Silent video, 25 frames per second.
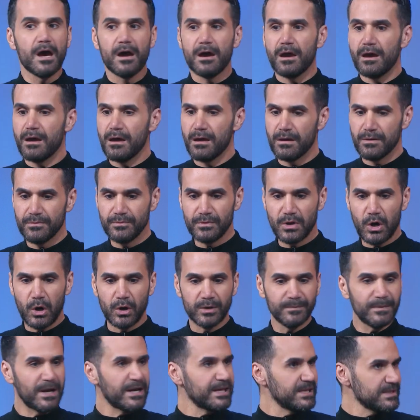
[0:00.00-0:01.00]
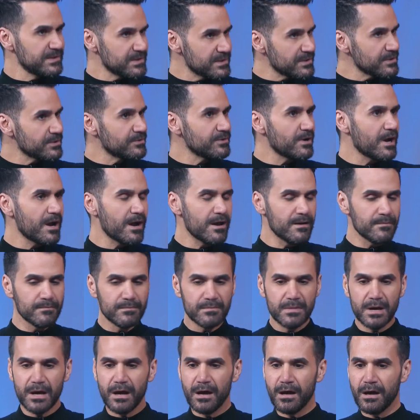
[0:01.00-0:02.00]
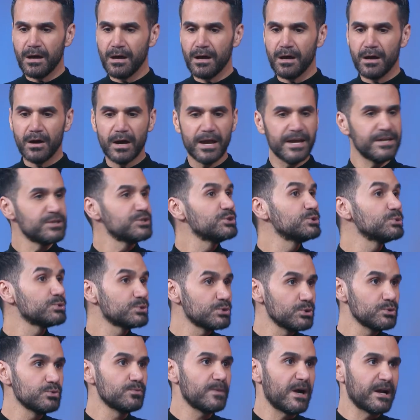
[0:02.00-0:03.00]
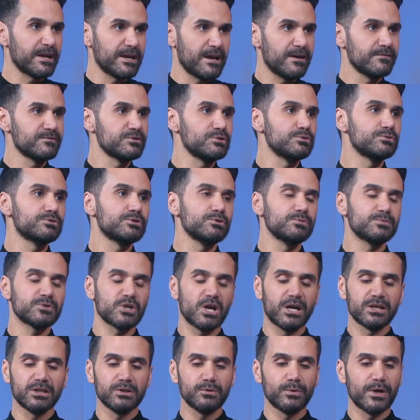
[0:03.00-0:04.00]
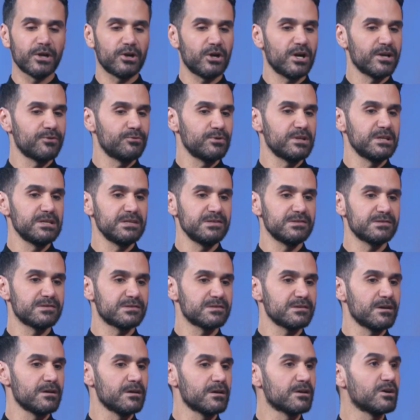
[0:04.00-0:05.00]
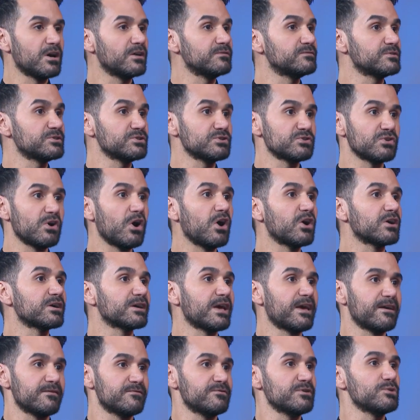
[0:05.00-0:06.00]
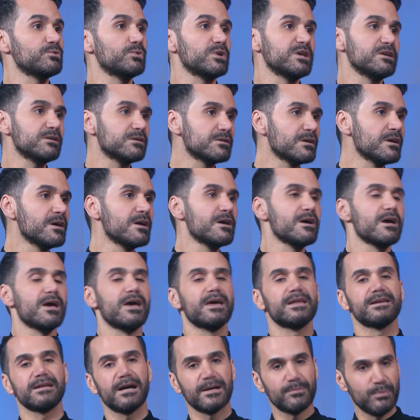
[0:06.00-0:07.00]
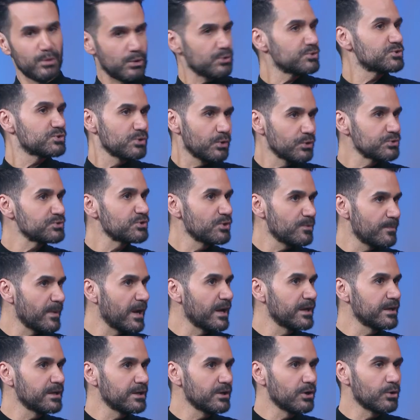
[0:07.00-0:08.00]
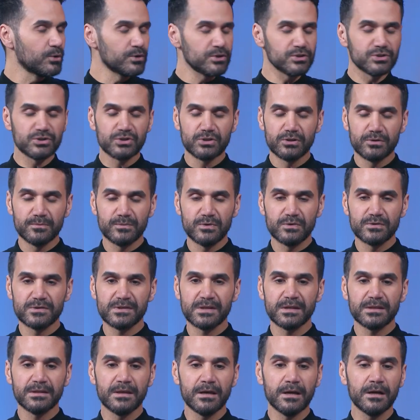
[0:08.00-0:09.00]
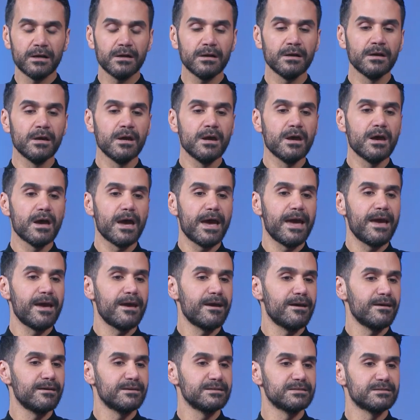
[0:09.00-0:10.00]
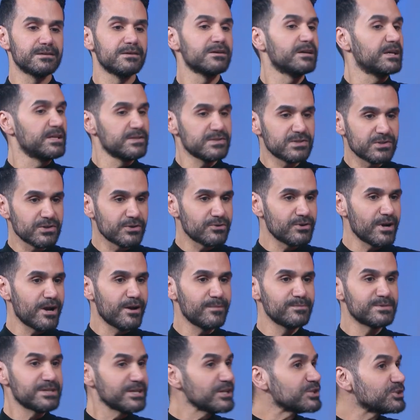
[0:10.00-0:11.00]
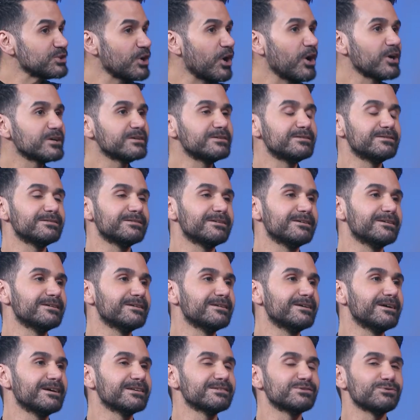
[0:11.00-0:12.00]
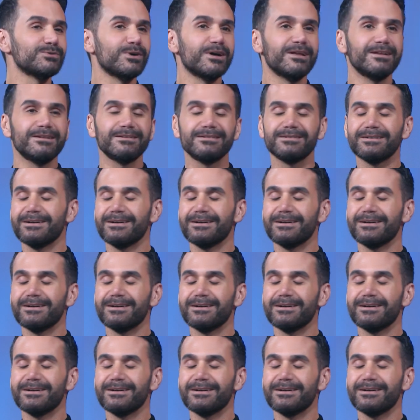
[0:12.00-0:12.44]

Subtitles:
On my Instagram and YouTube. I have a YouTube channel where I release a cover song every week. Mm-hmm. And I post also my original music there. And Instagram, TikTok as well.